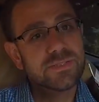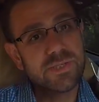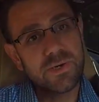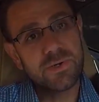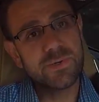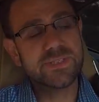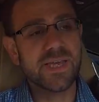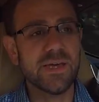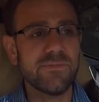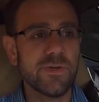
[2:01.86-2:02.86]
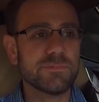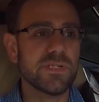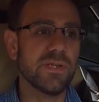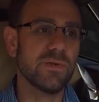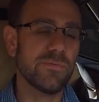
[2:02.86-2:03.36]
So it's kind of up to
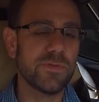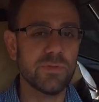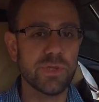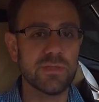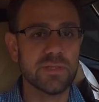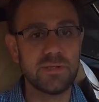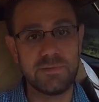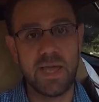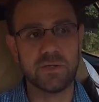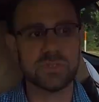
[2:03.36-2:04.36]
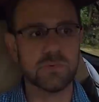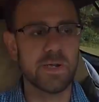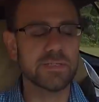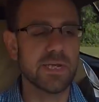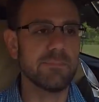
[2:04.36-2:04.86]
you if you think that now's the
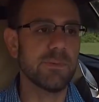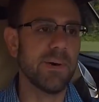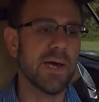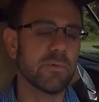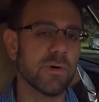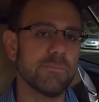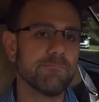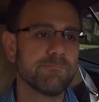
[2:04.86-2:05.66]
right time to buy one.